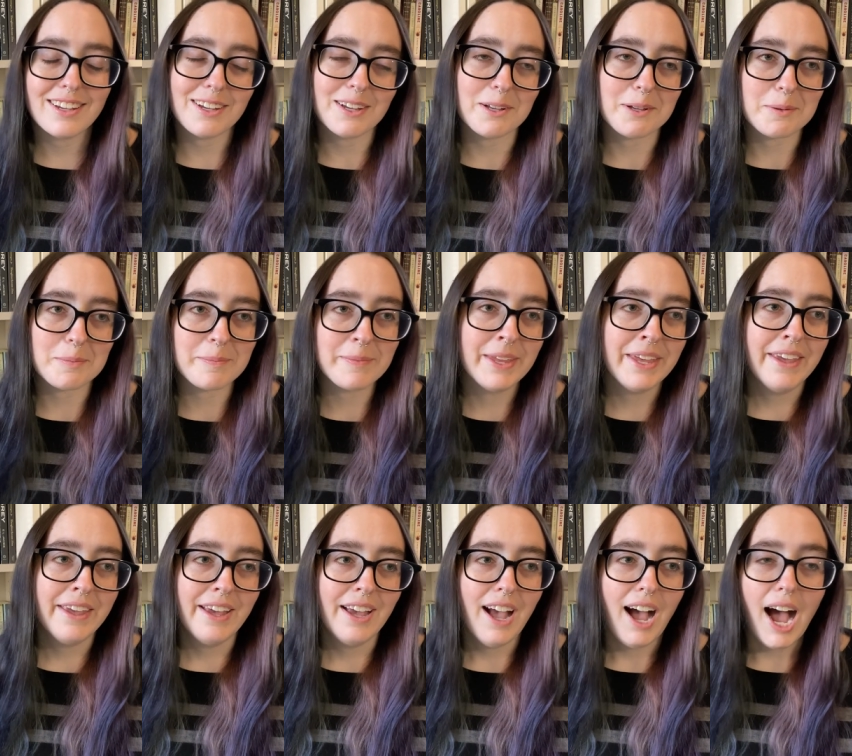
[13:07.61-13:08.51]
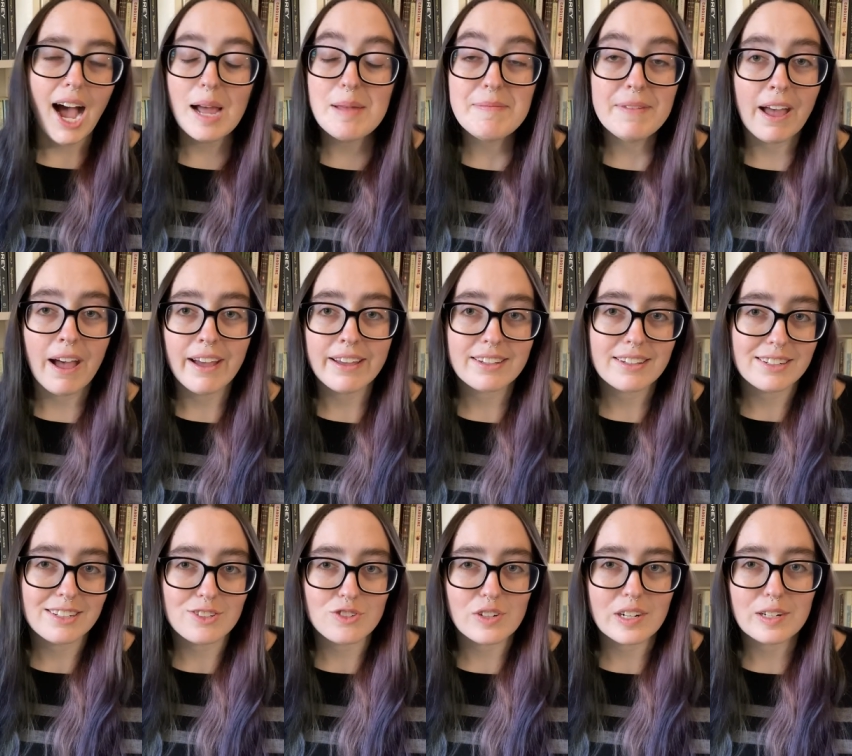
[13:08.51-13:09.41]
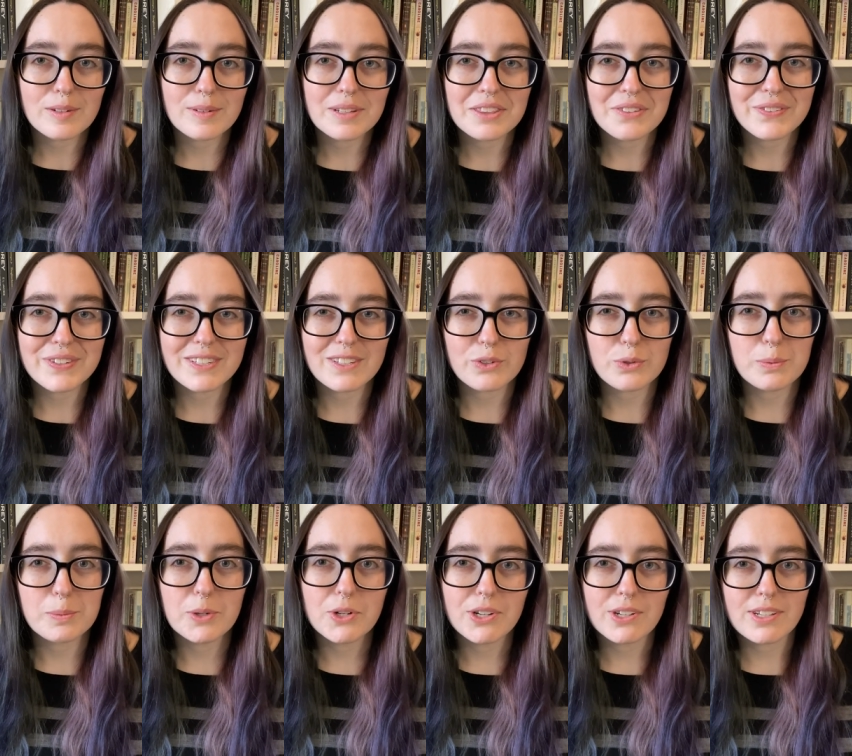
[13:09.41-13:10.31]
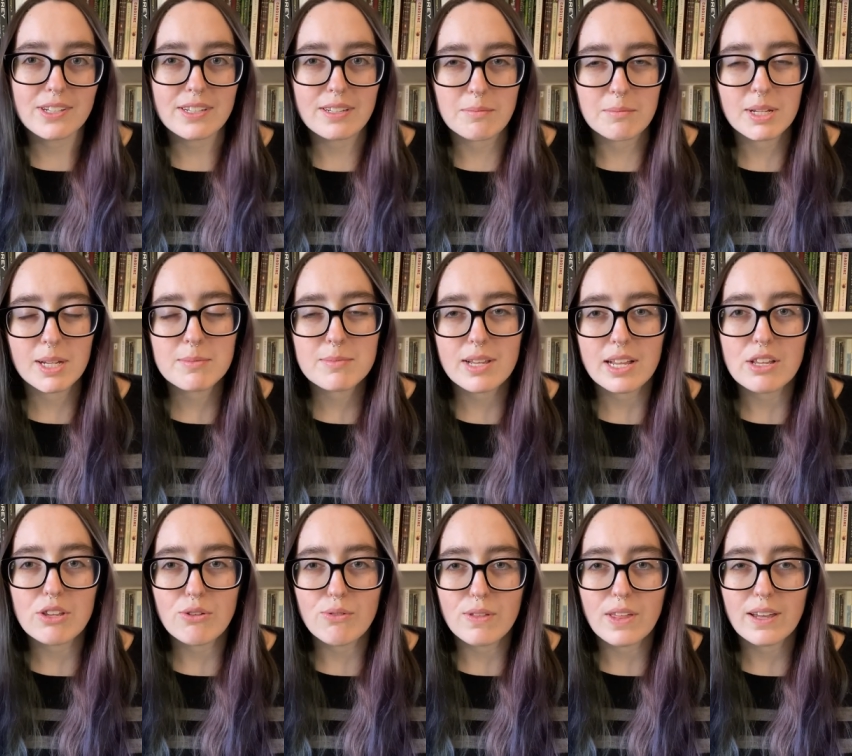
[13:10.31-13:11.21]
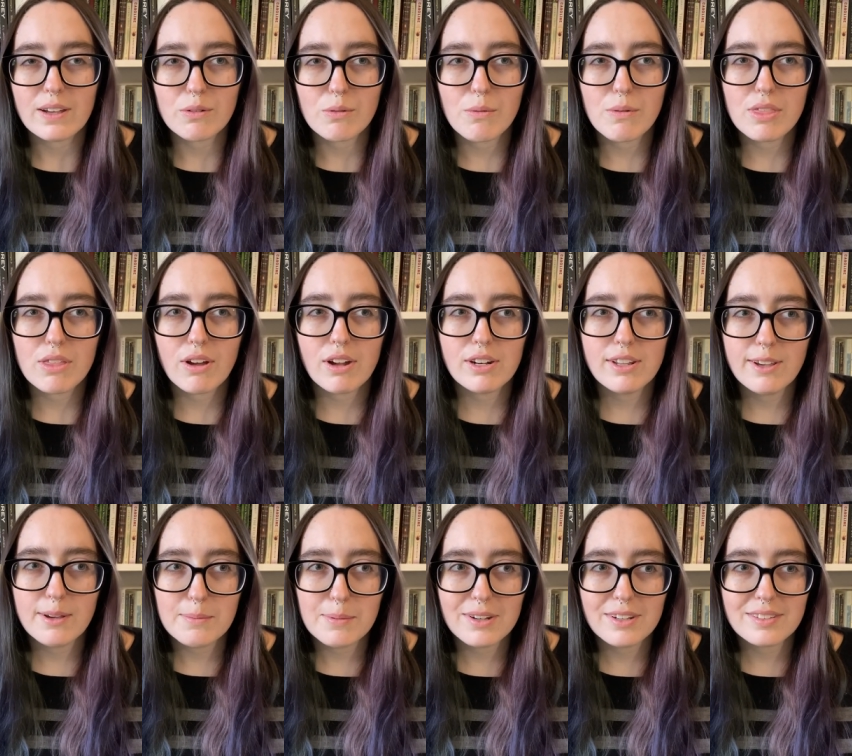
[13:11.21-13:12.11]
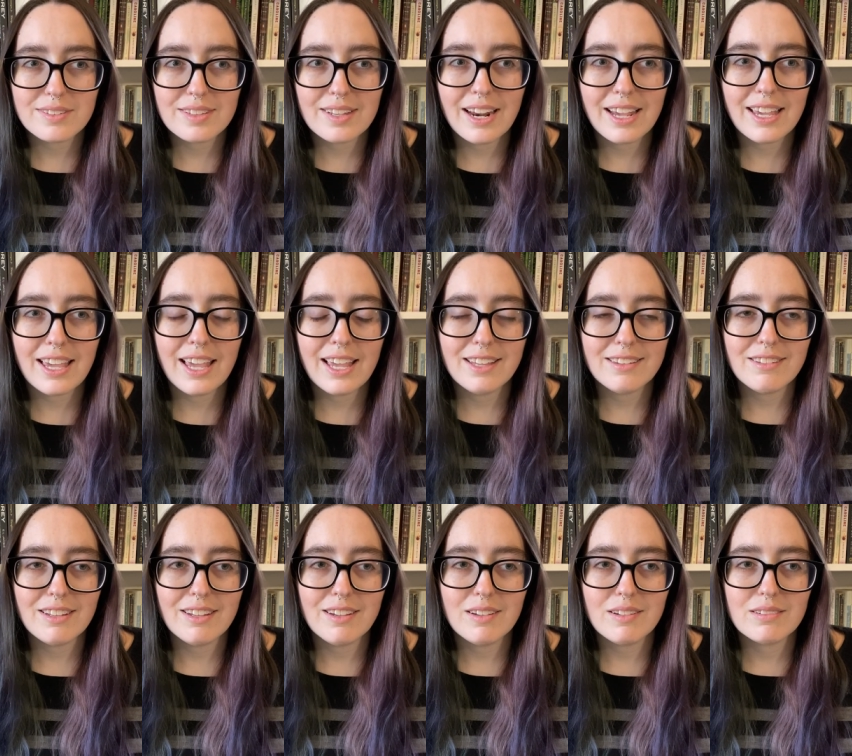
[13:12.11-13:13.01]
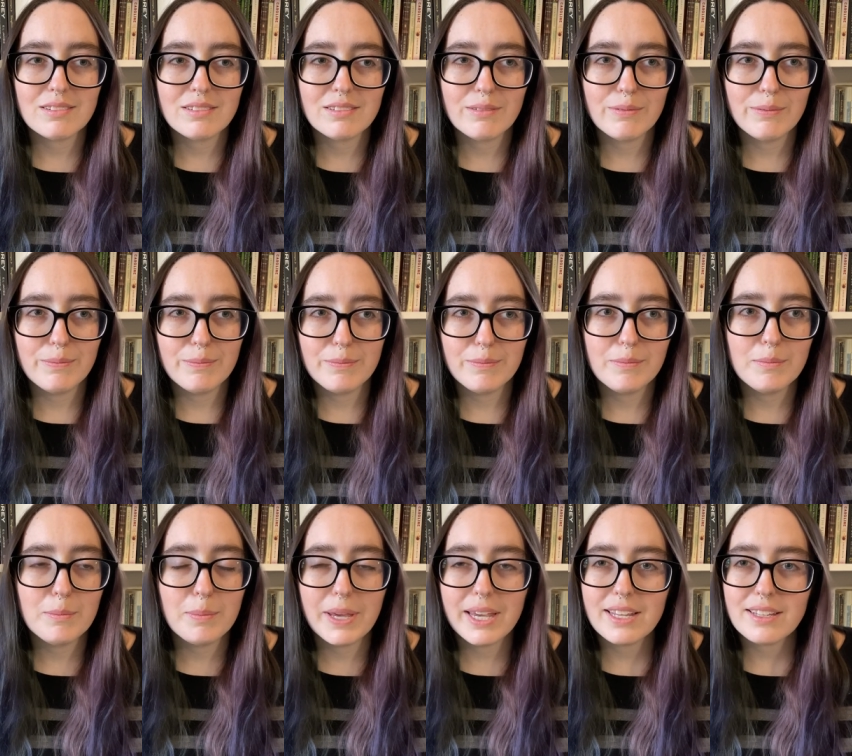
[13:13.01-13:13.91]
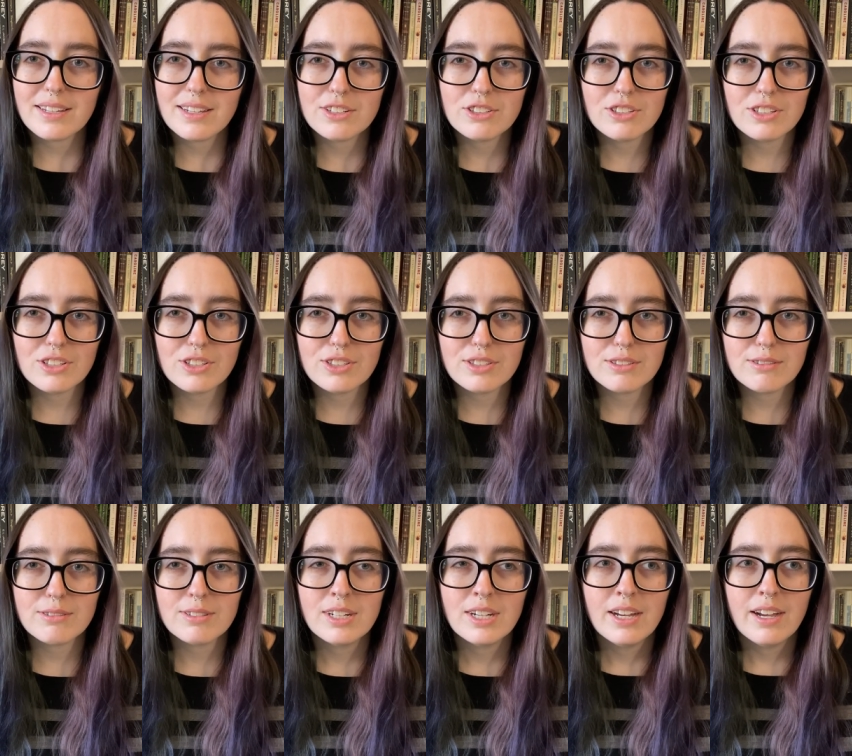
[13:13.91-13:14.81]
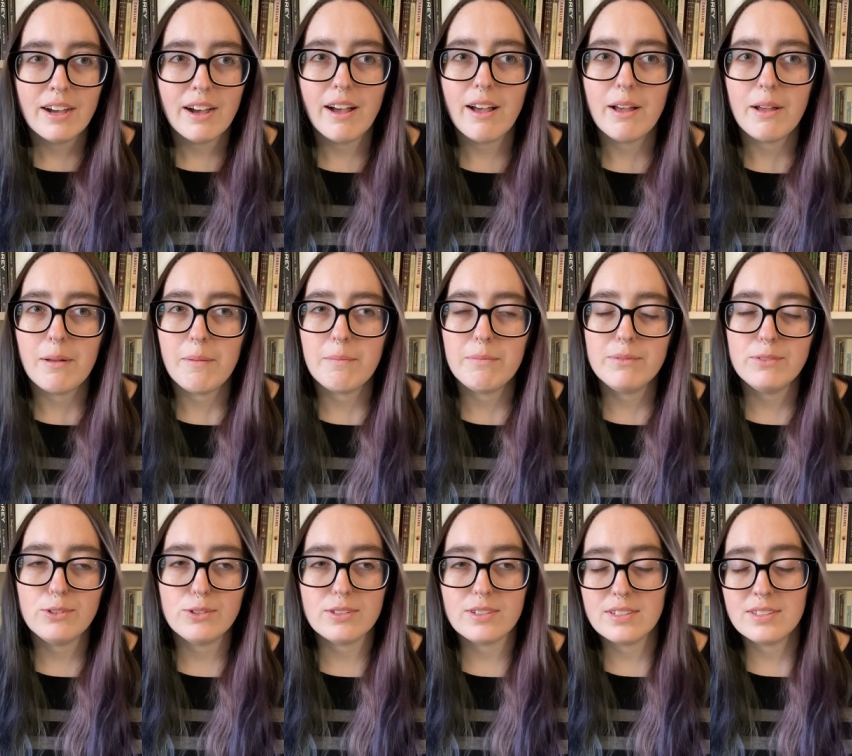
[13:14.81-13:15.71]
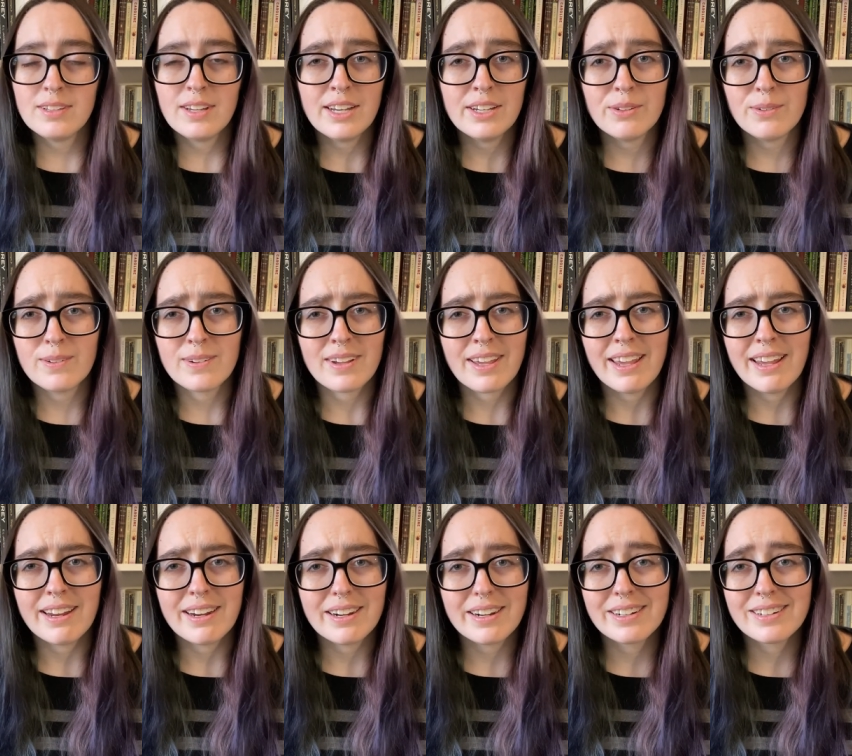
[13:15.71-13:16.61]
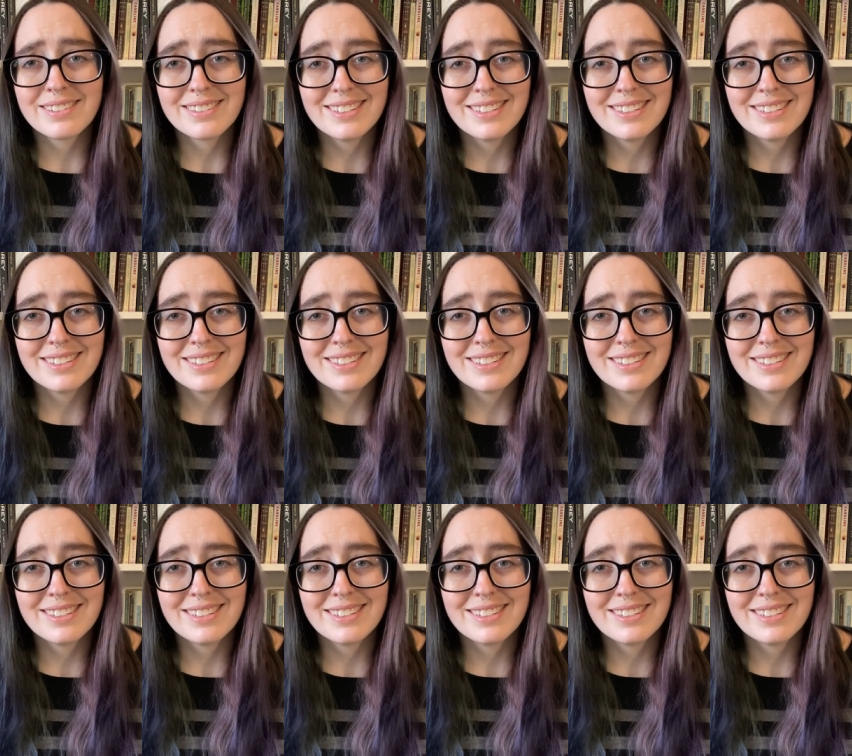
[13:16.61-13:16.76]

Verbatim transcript: Um, I'm not gonna try to read the physical book because sometimes I do that with audiobooks that I can't like pay attention to, um, just because I don't care.